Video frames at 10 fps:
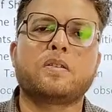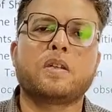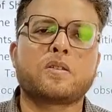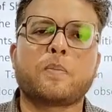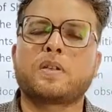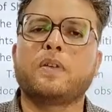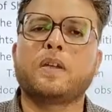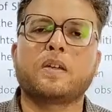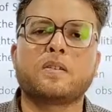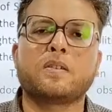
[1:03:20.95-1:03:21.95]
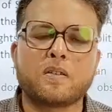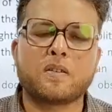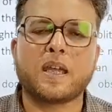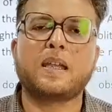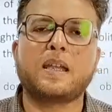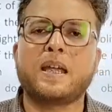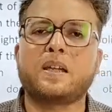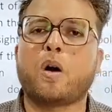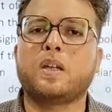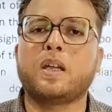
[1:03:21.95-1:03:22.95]
His observations shed
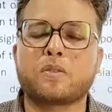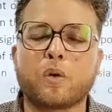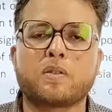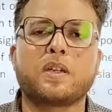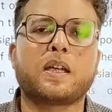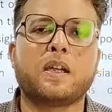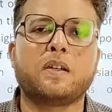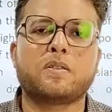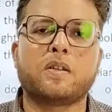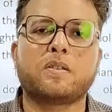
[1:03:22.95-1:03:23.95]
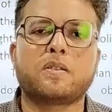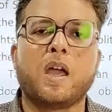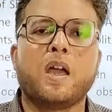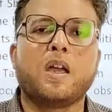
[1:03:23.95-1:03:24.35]
light on the social conditions.